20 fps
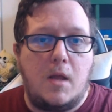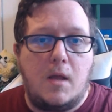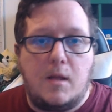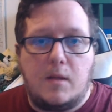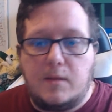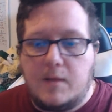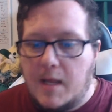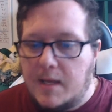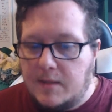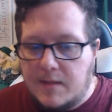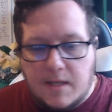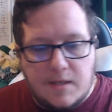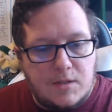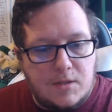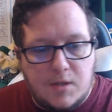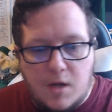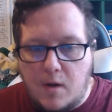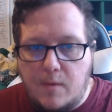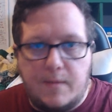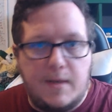There, there's
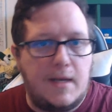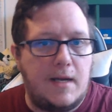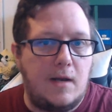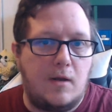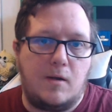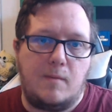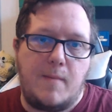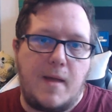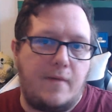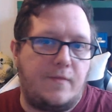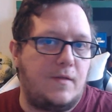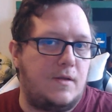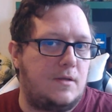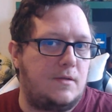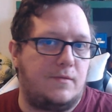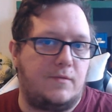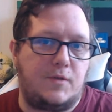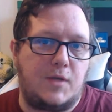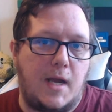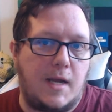so many little methods
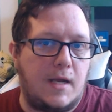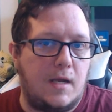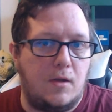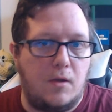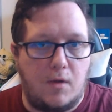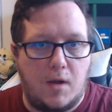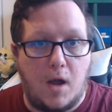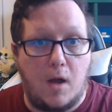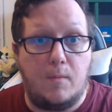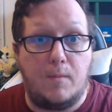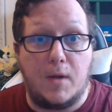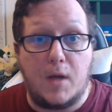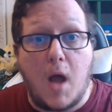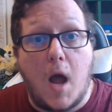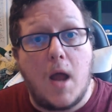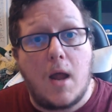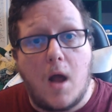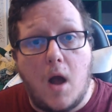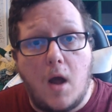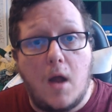of checking your code, but
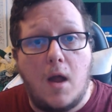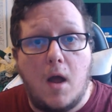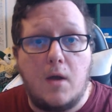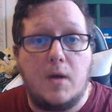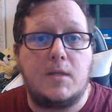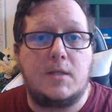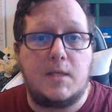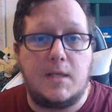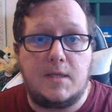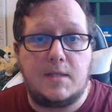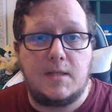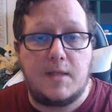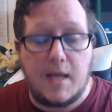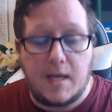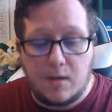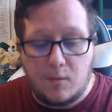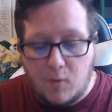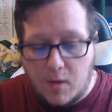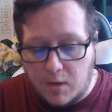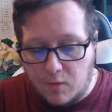I, I honestly
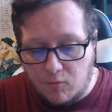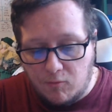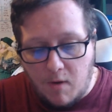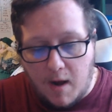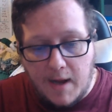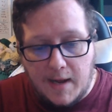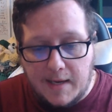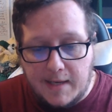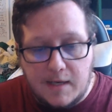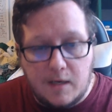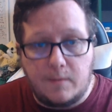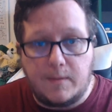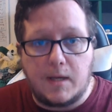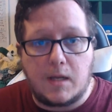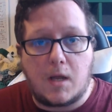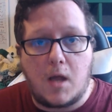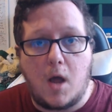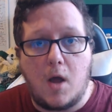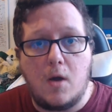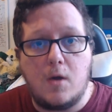think when you write a little bit
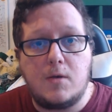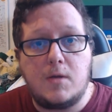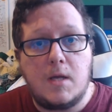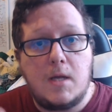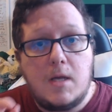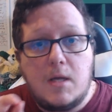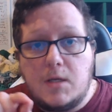of code,